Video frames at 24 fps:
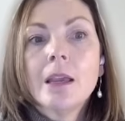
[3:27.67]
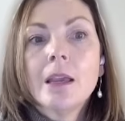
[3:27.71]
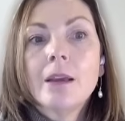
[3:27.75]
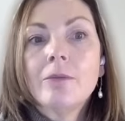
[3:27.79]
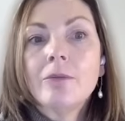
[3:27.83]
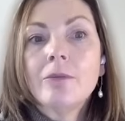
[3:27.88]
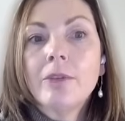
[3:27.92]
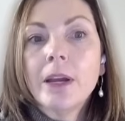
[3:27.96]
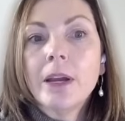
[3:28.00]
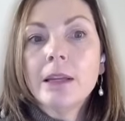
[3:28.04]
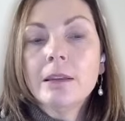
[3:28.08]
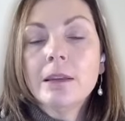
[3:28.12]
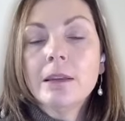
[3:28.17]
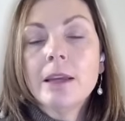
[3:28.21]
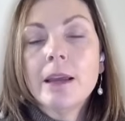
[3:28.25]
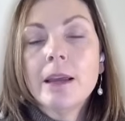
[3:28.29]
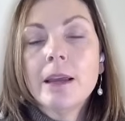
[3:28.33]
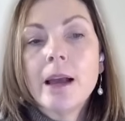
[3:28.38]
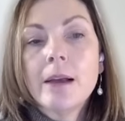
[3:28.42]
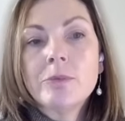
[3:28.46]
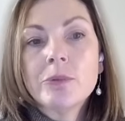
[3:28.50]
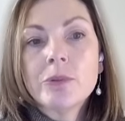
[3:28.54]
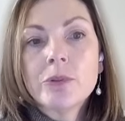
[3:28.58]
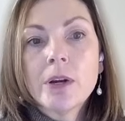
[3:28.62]
And finally,
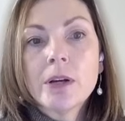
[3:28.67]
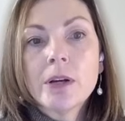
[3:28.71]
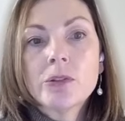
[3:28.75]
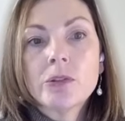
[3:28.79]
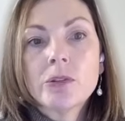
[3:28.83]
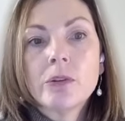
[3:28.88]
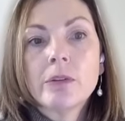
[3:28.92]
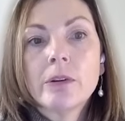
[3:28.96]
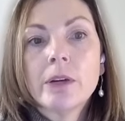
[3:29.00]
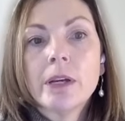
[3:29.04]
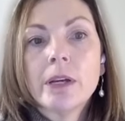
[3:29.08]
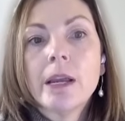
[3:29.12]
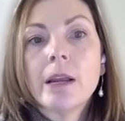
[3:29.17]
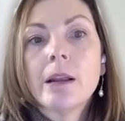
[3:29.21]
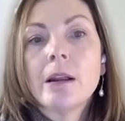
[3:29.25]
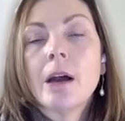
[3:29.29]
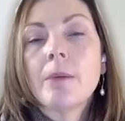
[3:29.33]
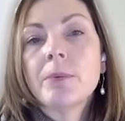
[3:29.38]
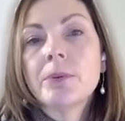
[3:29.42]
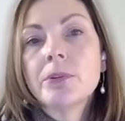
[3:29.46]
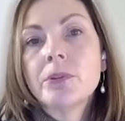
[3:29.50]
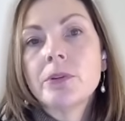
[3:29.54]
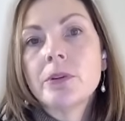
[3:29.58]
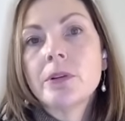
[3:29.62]
abstracts create
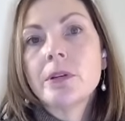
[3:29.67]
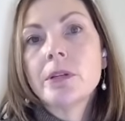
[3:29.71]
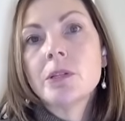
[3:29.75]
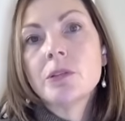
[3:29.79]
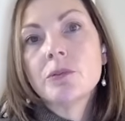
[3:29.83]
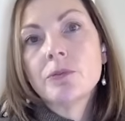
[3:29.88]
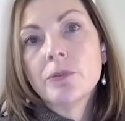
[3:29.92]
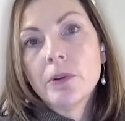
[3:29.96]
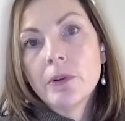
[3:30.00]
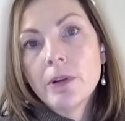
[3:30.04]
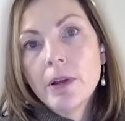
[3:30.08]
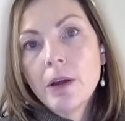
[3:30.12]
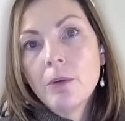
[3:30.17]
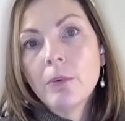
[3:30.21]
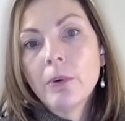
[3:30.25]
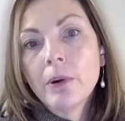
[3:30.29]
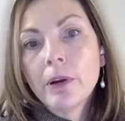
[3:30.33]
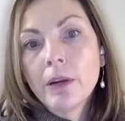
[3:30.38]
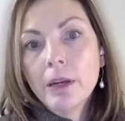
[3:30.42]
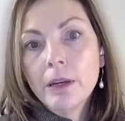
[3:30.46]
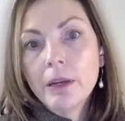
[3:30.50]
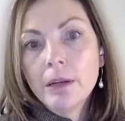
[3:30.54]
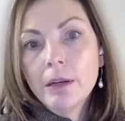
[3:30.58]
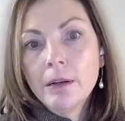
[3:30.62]
opportunities for
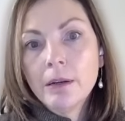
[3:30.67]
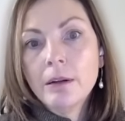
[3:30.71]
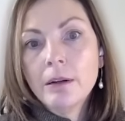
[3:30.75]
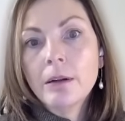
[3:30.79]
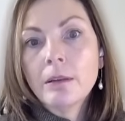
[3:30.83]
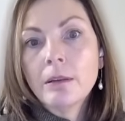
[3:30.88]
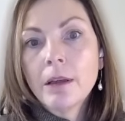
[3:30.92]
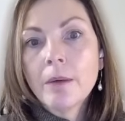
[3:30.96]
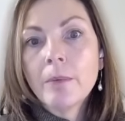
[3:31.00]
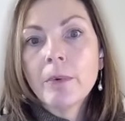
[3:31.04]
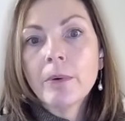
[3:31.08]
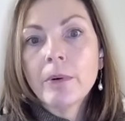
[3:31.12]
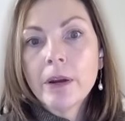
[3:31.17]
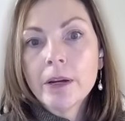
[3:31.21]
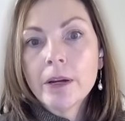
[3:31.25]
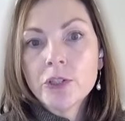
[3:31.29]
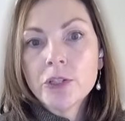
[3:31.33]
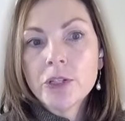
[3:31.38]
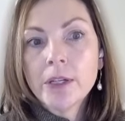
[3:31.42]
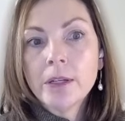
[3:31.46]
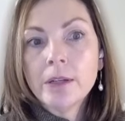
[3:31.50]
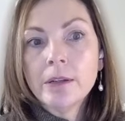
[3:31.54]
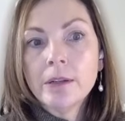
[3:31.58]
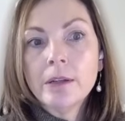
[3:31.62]
networking and
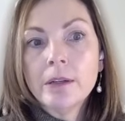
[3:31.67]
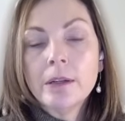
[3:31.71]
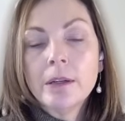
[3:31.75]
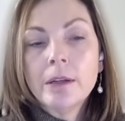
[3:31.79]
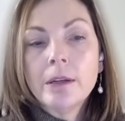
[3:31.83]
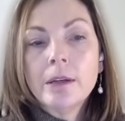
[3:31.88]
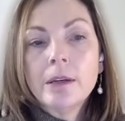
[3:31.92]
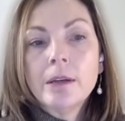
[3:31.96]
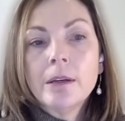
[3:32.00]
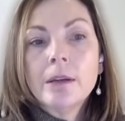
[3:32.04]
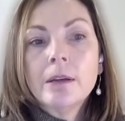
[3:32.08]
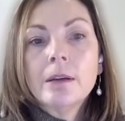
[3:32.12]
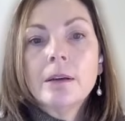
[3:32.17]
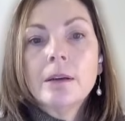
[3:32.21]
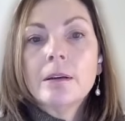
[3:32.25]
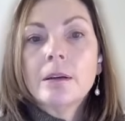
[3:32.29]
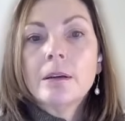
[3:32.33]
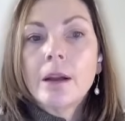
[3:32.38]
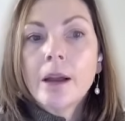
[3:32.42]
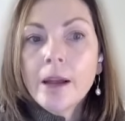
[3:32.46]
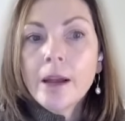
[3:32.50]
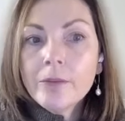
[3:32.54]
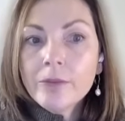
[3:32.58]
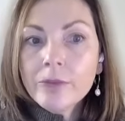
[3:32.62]
collaboration.
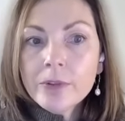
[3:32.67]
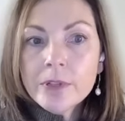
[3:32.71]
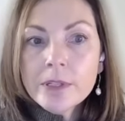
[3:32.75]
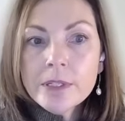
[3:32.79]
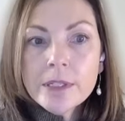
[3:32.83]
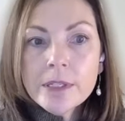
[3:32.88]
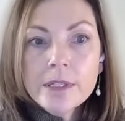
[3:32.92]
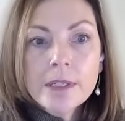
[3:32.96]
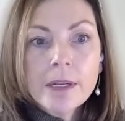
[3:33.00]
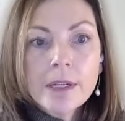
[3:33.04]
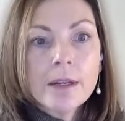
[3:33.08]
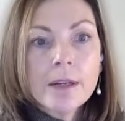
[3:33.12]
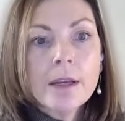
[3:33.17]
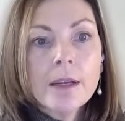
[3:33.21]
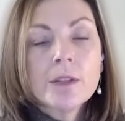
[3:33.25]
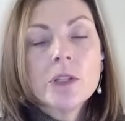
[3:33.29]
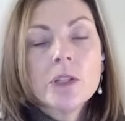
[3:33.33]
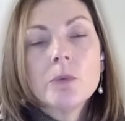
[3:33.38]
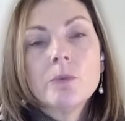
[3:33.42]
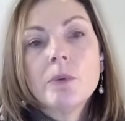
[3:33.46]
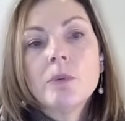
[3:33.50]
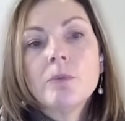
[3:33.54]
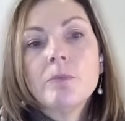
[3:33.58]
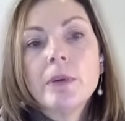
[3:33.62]
Conferences connect
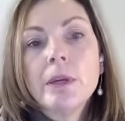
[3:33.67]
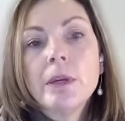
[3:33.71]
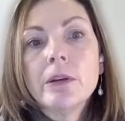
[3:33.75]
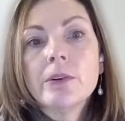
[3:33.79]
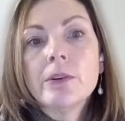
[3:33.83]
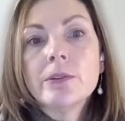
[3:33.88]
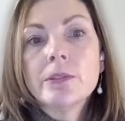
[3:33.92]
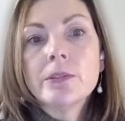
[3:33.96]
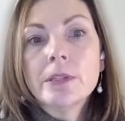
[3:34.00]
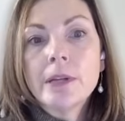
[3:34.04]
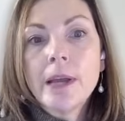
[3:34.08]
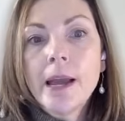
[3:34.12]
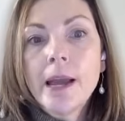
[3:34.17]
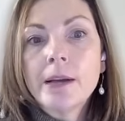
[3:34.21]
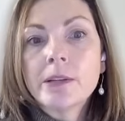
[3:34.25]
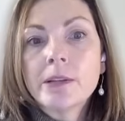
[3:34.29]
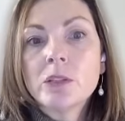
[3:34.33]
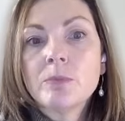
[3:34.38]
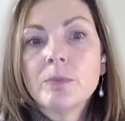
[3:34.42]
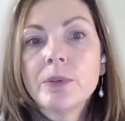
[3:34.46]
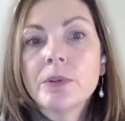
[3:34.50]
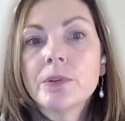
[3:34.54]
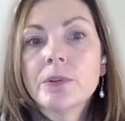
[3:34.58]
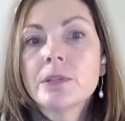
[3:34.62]
you with peers and
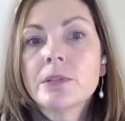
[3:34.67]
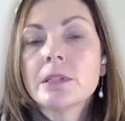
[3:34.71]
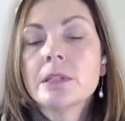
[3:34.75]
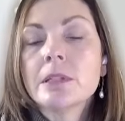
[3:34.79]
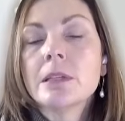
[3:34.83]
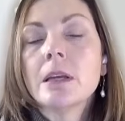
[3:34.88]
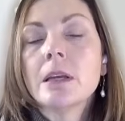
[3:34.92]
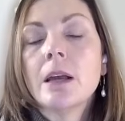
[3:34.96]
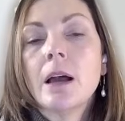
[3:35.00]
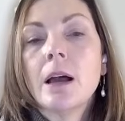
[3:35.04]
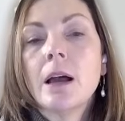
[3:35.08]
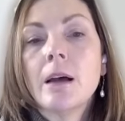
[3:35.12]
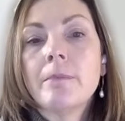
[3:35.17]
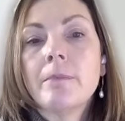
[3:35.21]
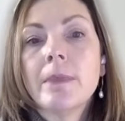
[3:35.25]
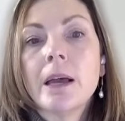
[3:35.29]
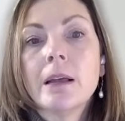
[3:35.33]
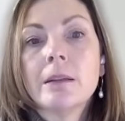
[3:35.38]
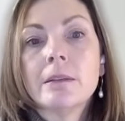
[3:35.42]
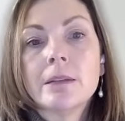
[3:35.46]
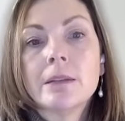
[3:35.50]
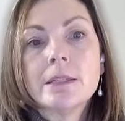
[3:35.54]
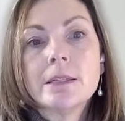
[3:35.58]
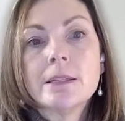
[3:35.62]
experts.
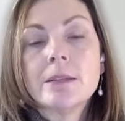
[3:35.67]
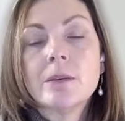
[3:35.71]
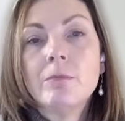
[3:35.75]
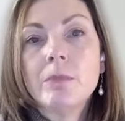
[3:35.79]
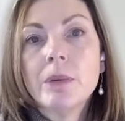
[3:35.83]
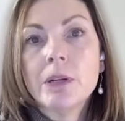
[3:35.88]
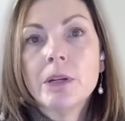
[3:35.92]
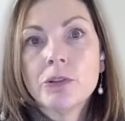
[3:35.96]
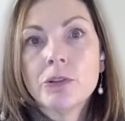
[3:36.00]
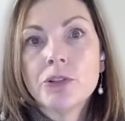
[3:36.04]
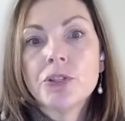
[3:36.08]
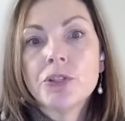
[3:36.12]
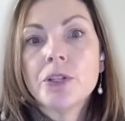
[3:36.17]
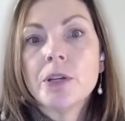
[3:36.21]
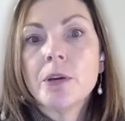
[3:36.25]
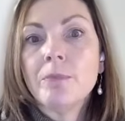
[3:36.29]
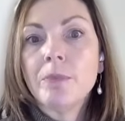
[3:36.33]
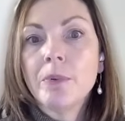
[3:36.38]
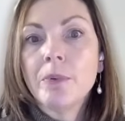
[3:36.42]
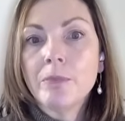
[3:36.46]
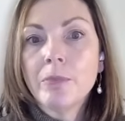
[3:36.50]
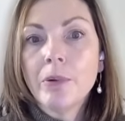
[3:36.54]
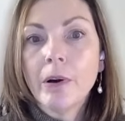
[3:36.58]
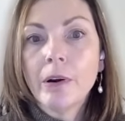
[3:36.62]
That leads to mentorship
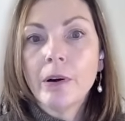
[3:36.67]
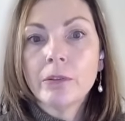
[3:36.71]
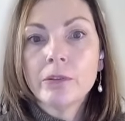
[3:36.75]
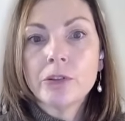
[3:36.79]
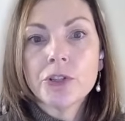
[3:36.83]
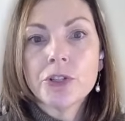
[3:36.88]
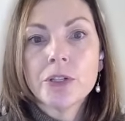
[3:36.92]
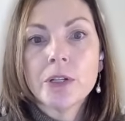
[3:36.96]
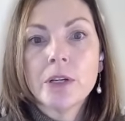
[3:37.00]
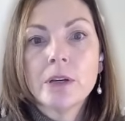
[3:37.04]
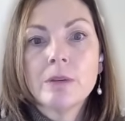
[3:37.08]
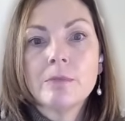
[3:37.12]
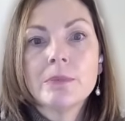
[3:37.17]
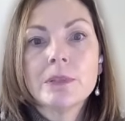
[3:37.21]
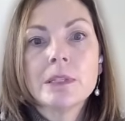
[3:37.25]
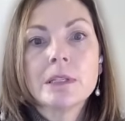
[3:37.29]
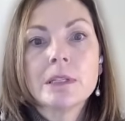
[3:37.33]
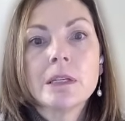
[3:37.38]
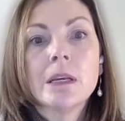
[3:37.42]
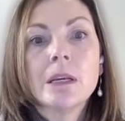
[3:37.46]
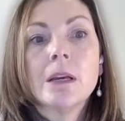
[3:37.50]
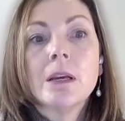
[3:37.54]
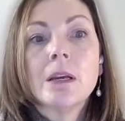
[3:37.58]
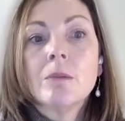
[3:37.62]
and partnerships.
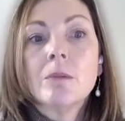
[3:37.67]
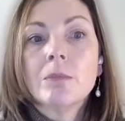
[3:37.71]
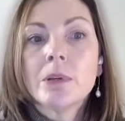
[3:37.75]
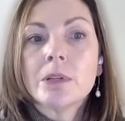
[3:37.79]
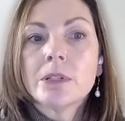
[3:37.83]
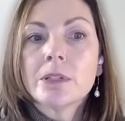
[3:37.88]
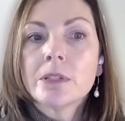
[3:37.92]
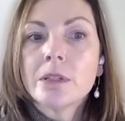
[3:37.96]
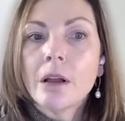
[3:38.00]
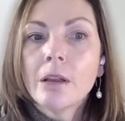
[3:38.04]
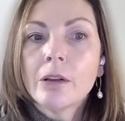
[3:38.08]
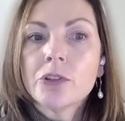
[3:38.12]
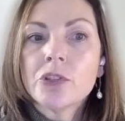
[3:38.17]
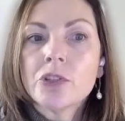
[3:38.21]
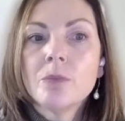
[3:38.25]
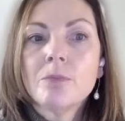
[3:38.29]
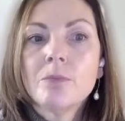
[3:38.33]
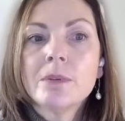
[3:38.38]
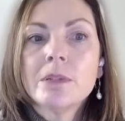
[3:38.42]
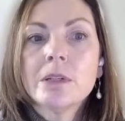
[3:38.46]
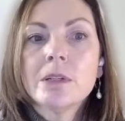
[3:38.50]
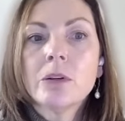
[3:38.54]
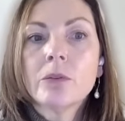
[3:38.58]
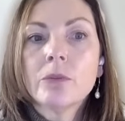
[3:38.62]
Plus,
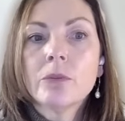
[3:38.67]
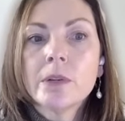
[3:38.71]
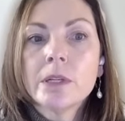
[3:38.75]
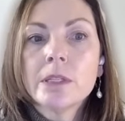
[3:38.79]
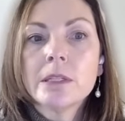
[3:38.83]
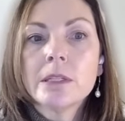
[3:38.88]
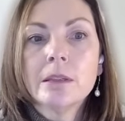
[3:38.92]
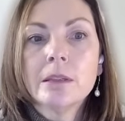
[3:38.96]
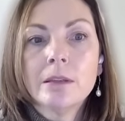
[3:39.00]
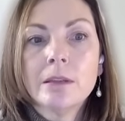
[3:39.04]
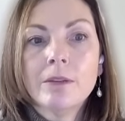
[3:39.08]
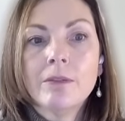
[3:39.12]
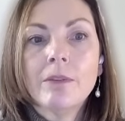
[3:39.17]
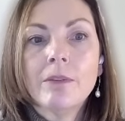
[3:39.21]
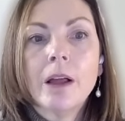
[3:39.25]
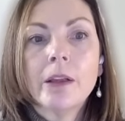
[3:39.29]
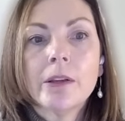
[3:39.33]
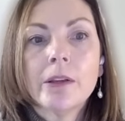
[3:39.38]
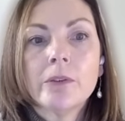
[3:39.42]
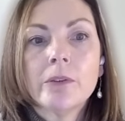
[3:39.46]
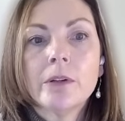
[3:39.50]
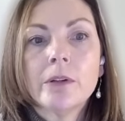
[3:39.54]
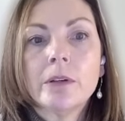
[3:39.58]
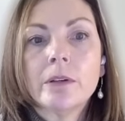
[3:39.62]
scholarship is increasingly
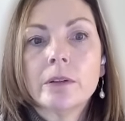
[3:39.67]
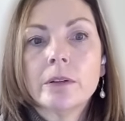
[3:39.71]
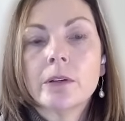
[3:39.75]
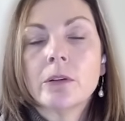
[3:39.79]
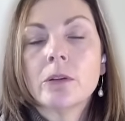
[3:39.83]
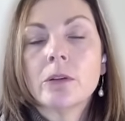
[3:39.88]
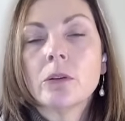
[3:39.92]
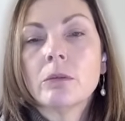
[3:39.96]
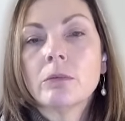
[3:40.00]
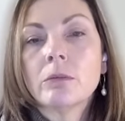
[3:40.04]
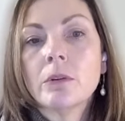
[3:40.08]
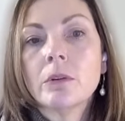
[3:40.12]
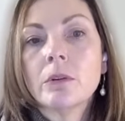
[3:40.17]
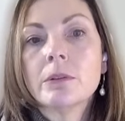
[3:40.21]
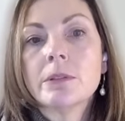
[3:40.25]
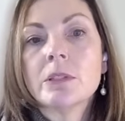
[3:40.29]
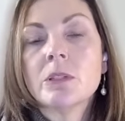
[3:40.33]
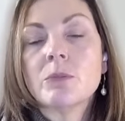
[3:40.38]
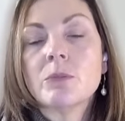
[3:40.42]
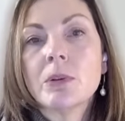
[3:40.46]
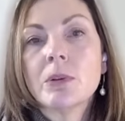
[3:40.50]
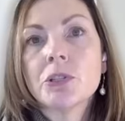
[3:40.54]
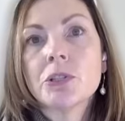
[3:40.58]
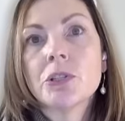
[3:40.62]
valued in clinical roles,
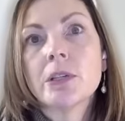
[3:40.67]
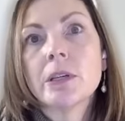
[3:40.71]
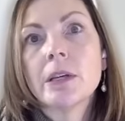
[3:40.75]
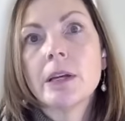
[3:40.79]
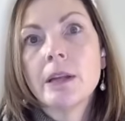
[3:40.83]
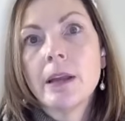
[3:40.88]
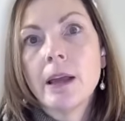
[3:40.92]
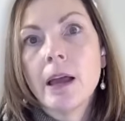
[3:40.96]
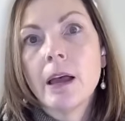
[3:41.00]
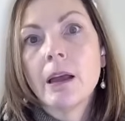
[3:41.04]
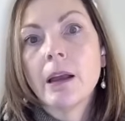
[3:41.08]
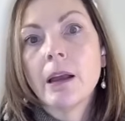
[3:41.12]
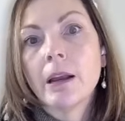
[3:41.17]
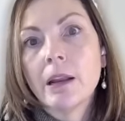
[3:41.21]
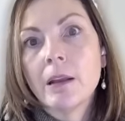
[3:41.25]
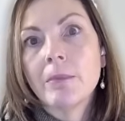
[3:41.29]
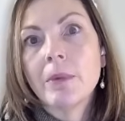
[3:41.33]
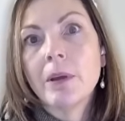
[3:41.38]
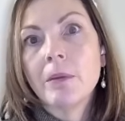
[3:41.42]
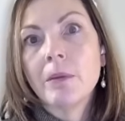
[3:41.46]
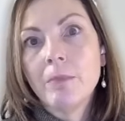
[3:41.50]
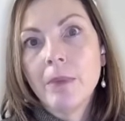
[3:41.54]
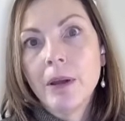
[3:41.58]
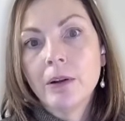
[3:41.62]
especially in
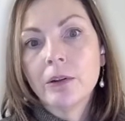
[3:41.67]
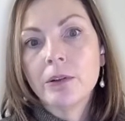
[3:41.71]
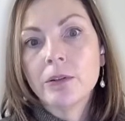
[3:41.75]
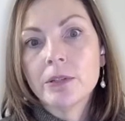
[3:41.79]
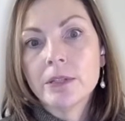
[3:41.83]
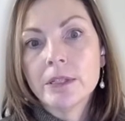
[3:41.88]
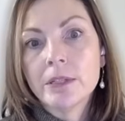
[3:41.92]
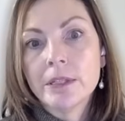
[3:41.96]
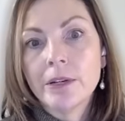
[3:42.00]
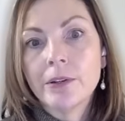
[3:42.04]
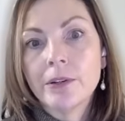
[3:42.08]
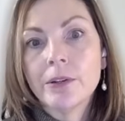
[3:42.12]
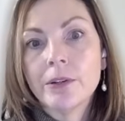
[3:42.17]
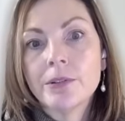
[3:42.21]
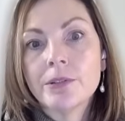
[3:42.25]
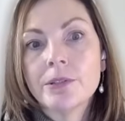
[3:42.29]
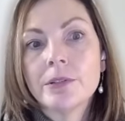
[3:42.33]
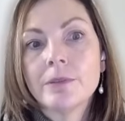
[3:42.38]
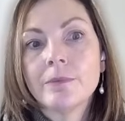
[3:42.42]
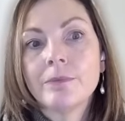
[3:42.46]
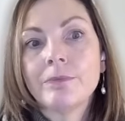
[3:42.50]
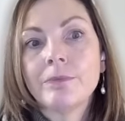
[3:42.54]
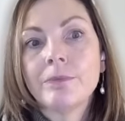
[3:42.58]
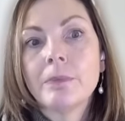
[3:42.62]
academic medical
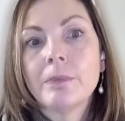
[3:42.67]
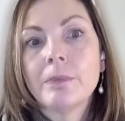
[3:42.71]
centers.